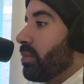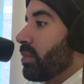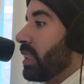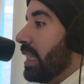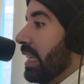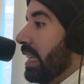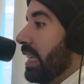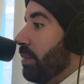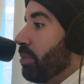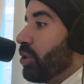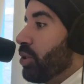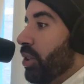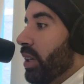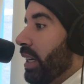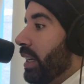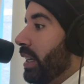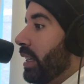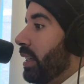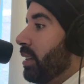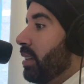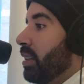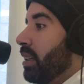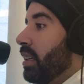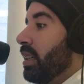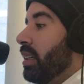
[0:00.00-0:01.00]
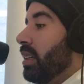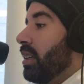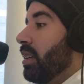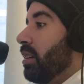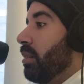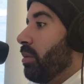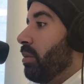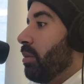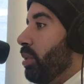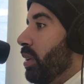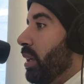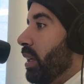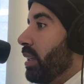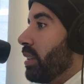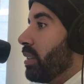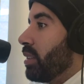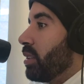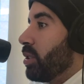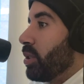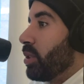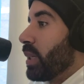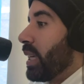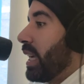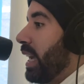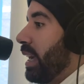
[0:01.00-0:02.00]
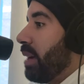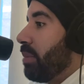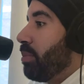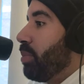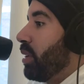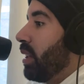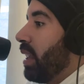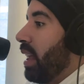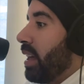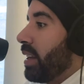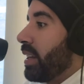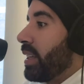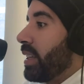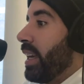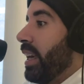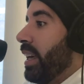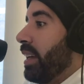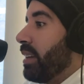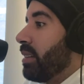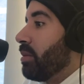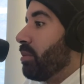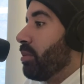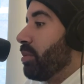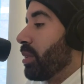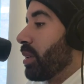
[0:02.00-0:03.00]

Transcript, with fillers: keep training, but you can't pull out again